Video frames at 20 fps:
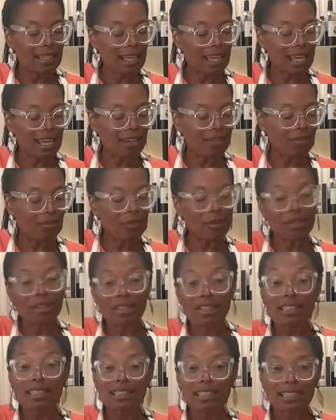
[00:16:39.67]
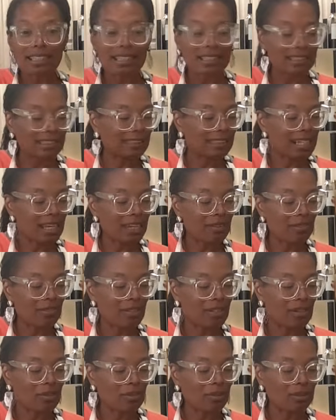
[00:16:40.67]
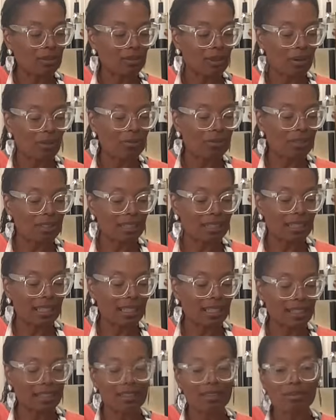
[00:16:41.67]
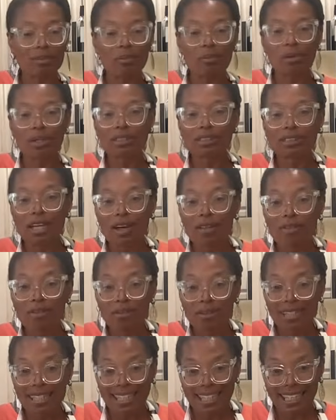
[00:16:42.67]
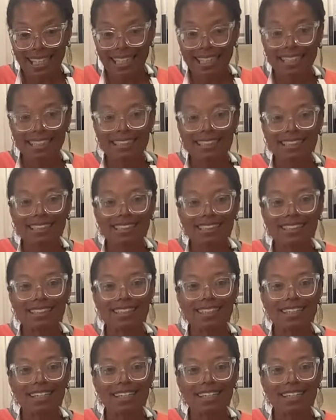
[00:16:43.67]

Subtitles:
And one of the things that it resulted in was other kids